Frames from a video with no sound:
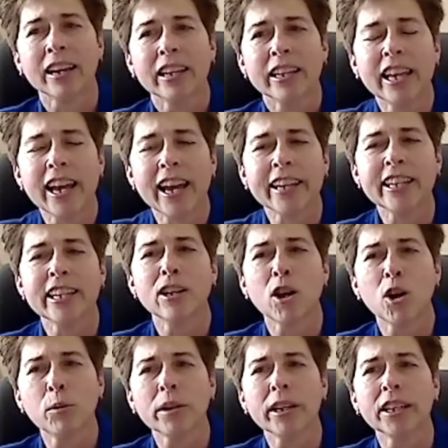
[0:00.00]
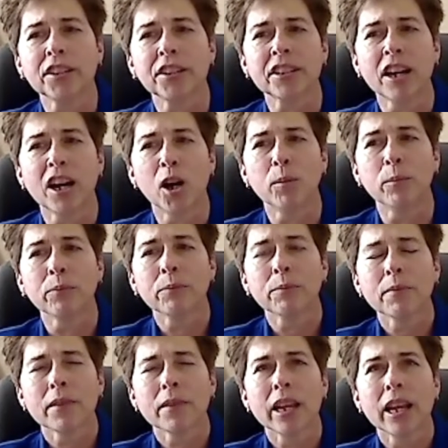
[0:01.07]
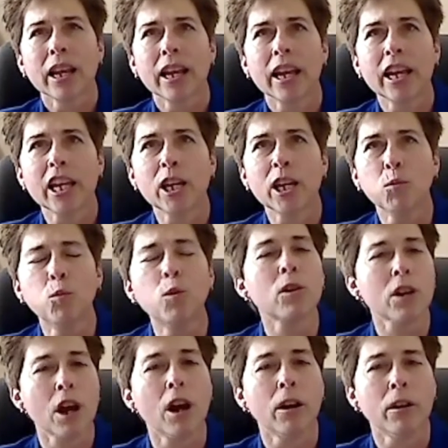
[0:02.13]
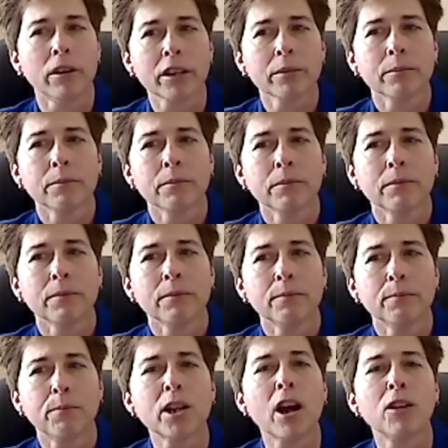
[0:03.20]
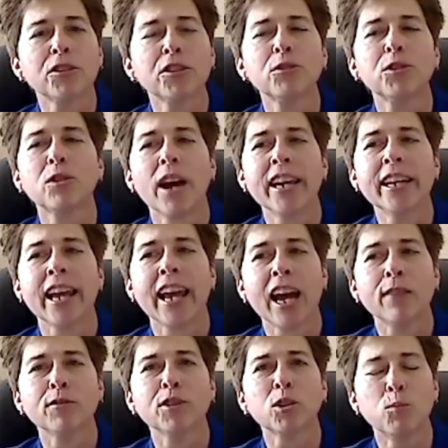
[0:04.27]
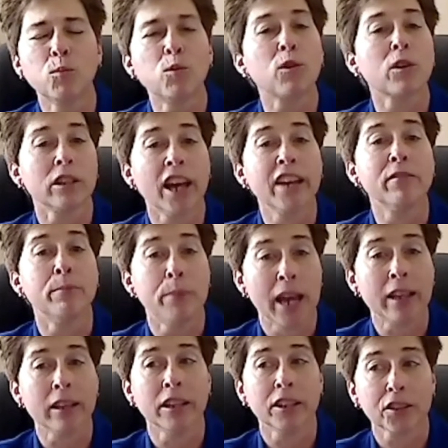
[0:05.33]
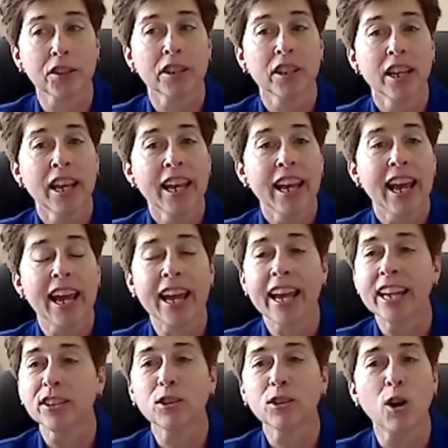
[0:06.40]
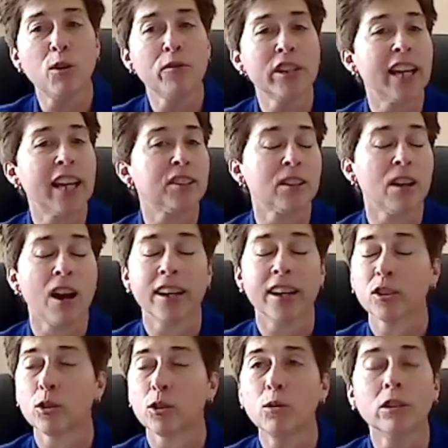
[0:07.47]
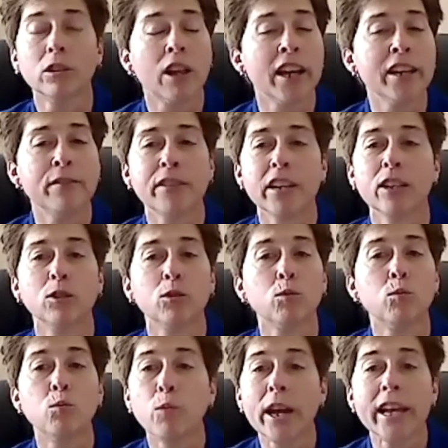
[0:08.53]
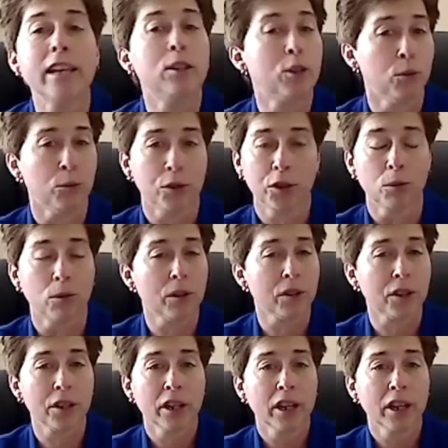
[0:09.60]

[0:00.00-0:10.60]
It's work hard, but also try to have some work-life balance. As COVID has taught us, life is way too short.